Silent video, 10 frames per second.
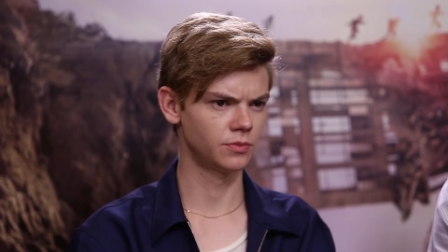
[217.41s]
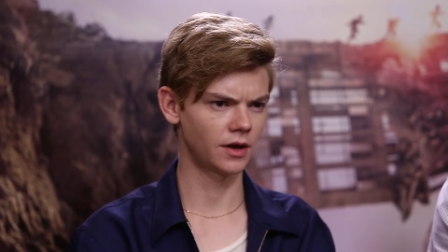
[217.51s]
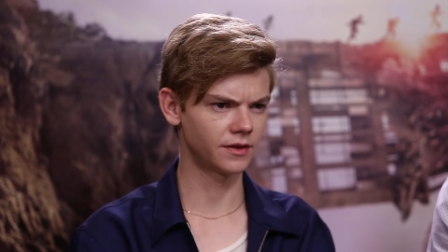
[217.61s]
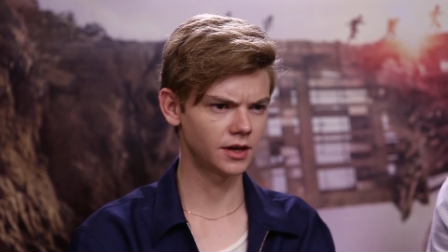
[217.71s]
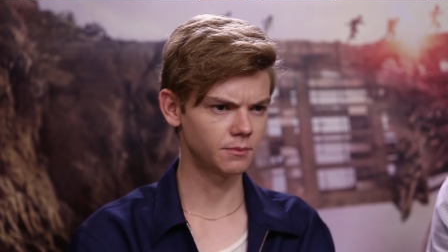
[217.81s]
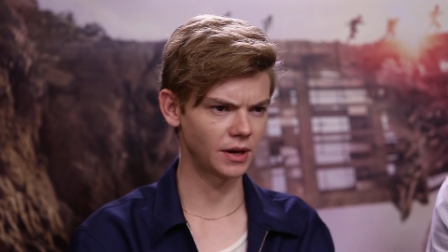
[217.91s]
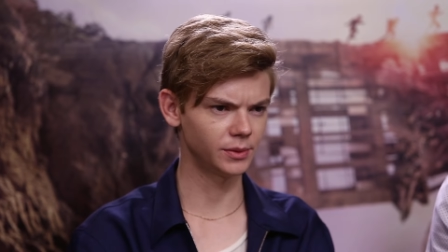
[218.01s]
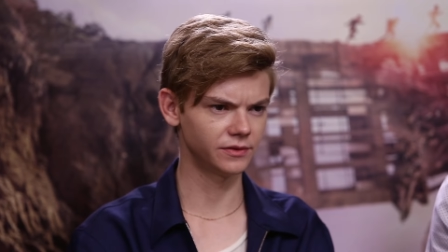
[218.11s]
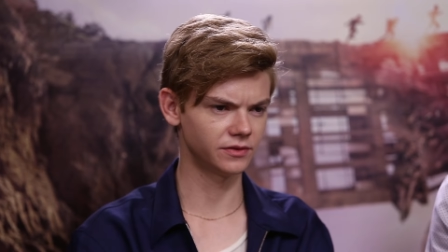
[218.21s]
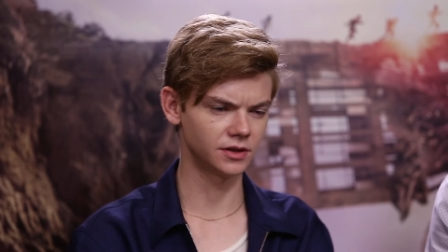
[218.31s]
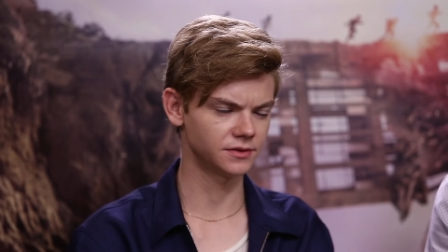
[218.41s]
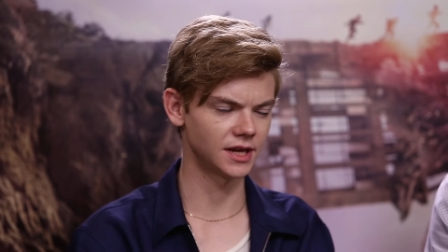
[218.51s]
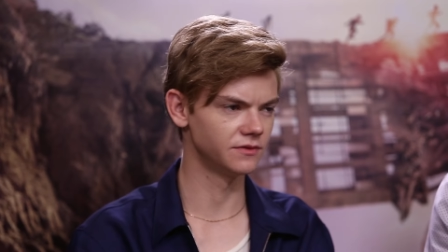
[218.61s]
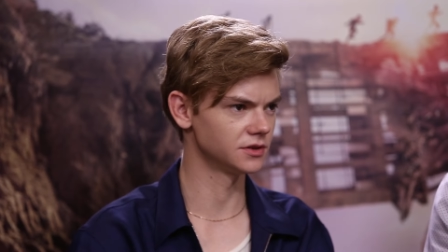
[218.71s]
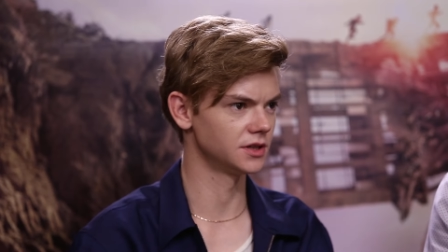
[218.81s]
I think it, maybe even in
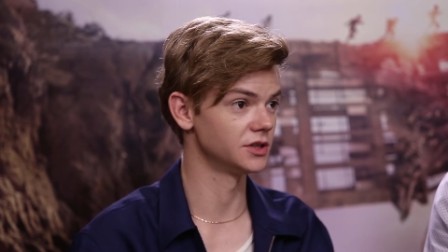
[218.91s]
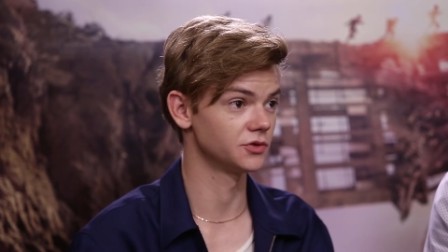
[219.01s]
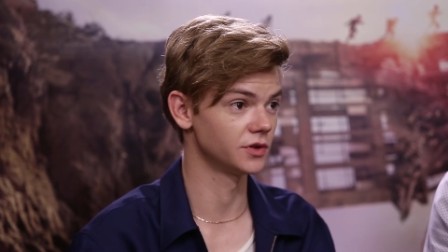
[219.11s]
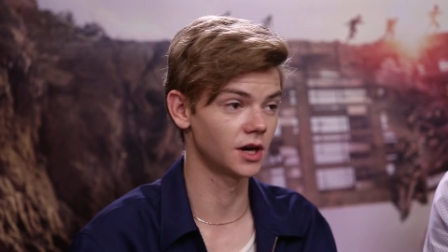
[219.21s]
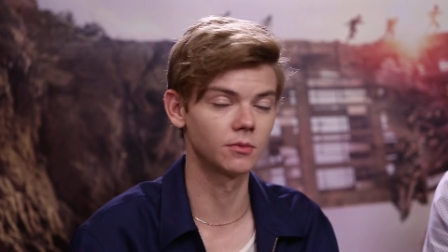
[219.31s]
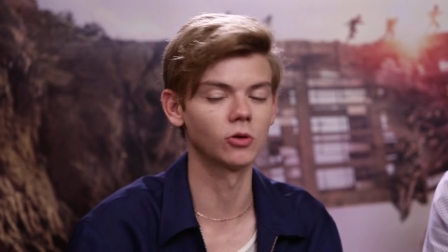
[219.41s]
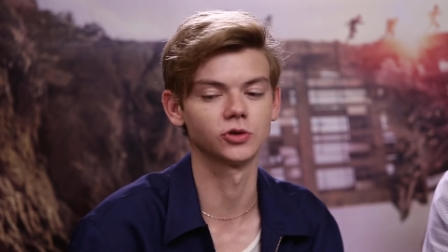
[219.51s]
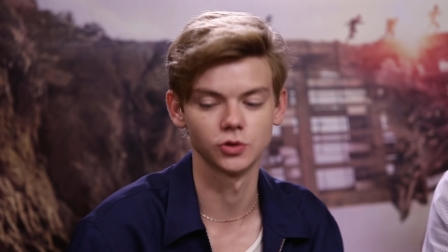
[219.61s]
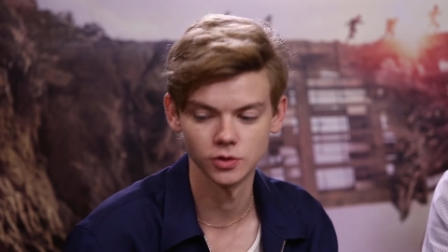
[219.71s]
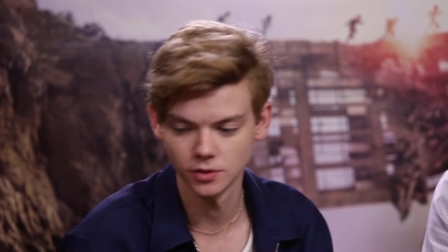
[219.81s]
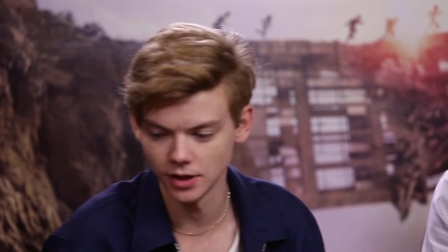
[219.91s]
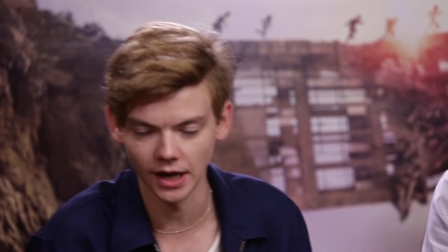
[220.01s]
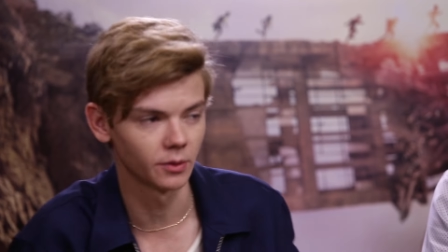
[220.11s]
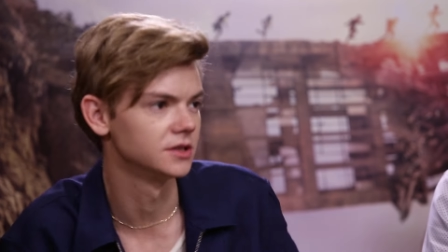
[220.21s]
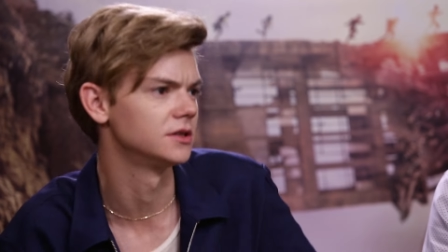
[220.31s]
television history. I'm not sure.
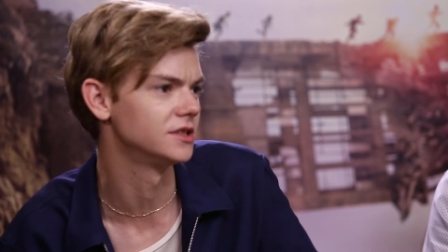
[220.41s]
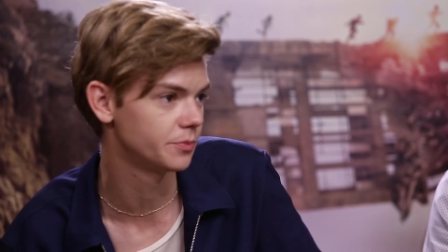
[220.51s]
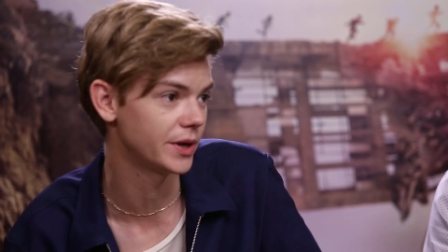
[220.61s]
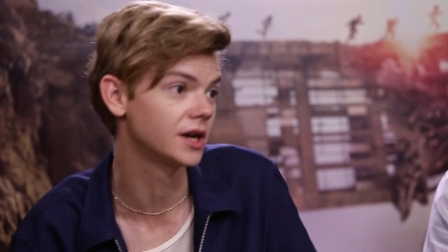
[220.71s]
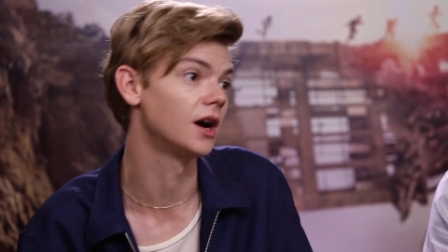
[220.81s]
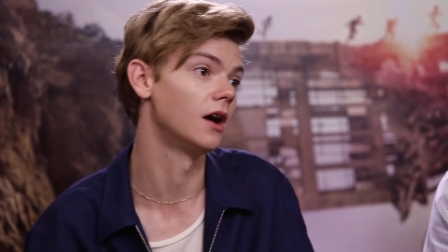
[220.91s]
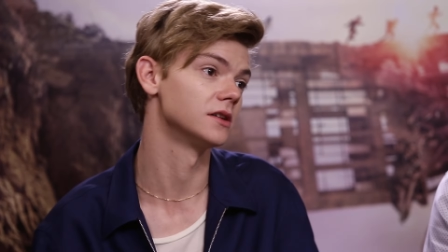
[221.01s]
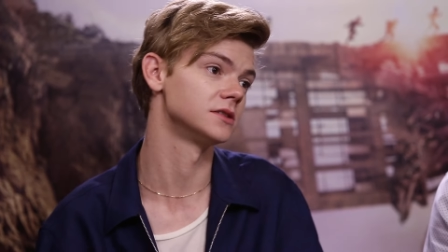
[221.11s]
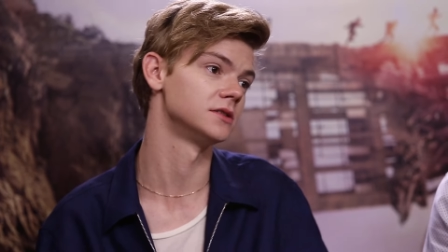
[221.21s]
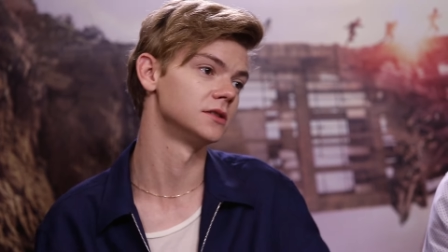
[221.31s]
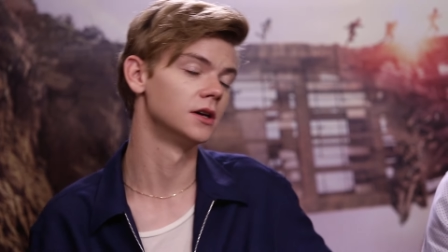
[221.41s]
Anyway, it's a big cast.